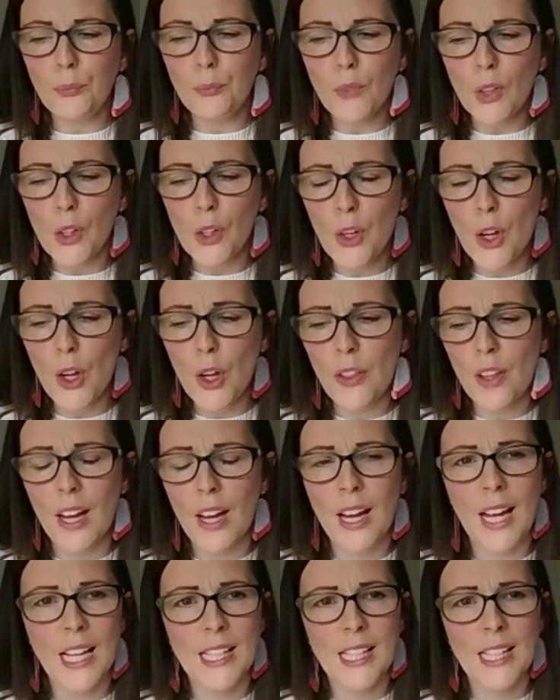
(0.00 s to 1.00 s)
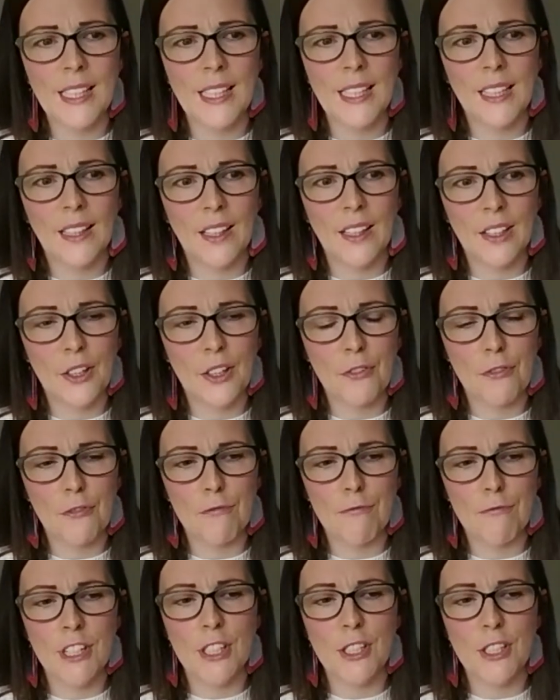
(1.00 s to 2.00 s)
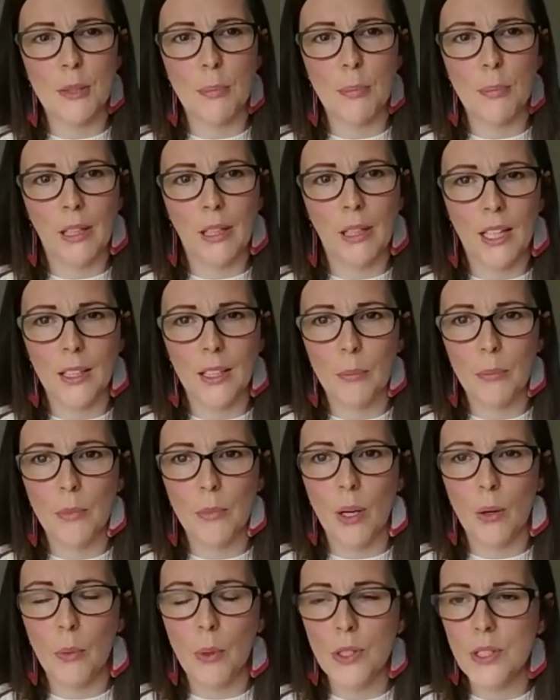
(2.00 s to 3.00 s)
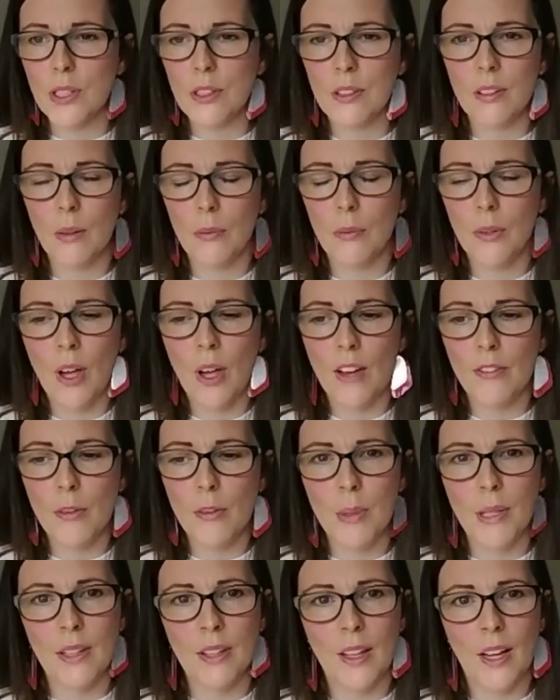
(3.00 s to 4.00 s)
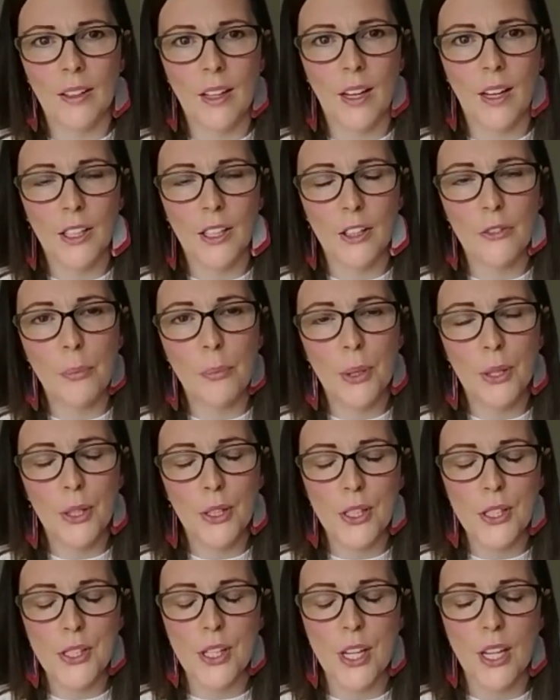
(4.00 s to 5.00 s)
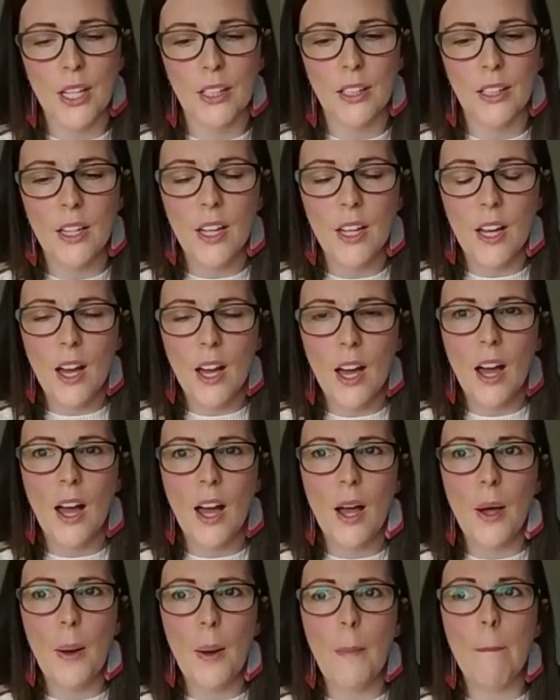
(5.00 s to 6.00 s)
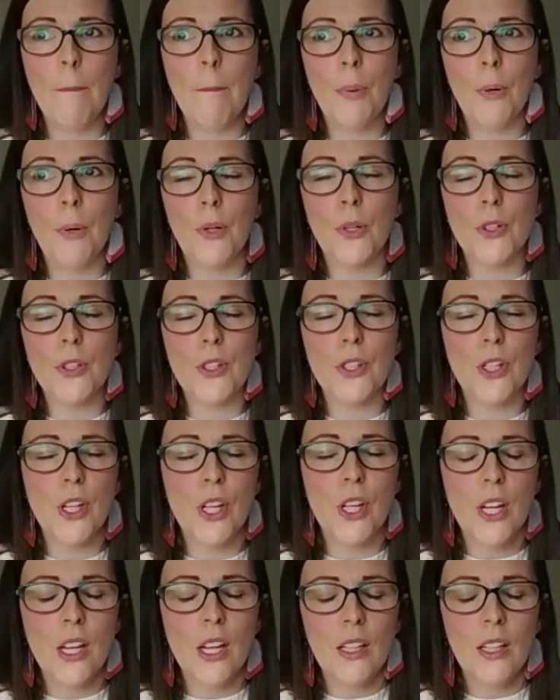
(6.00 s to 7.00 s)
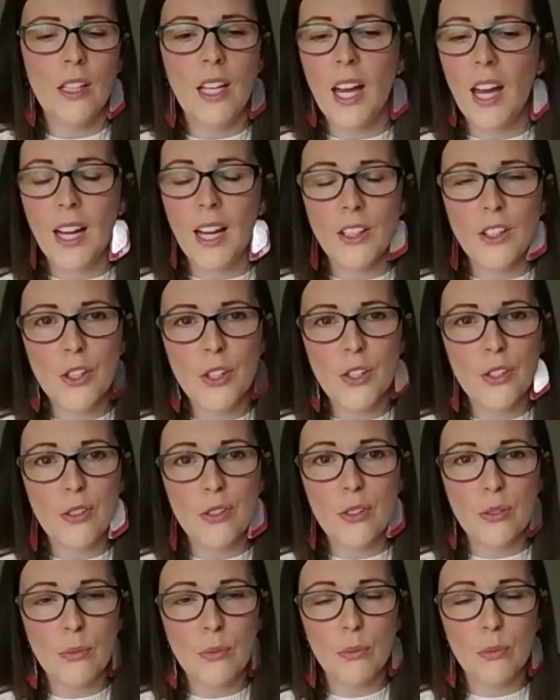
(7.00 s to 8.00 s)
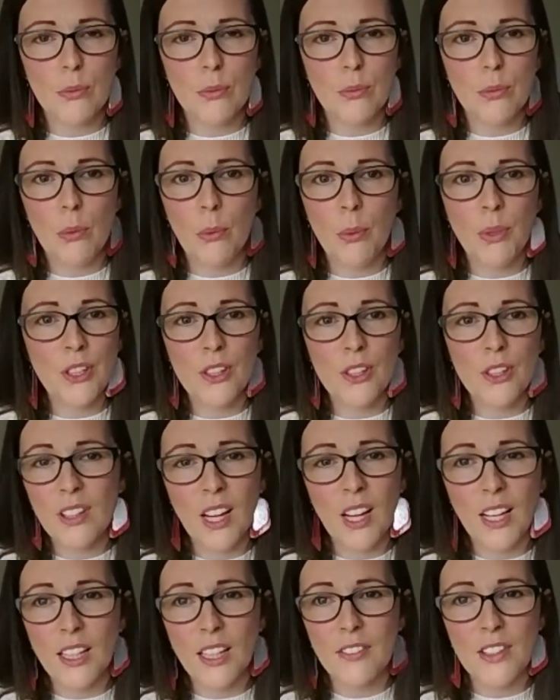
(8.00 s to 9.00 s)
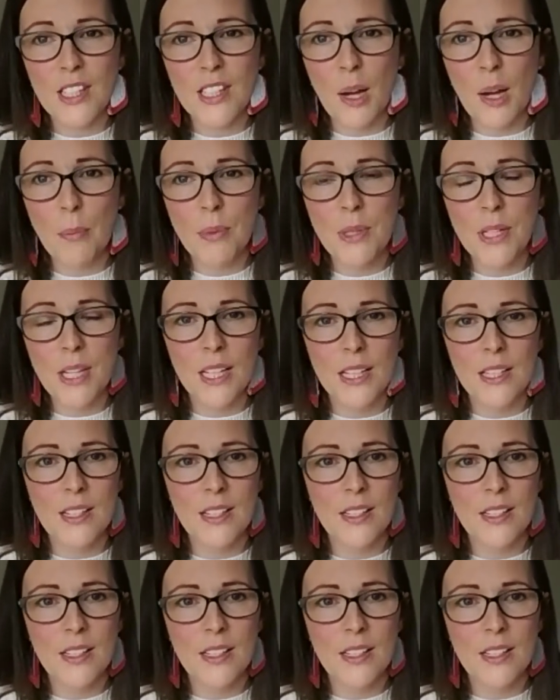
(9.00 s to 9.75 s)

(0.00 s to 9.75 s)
not that I had any kind of rigid plan. I've not ever been that kind of person. But yeah, we just kind of adapted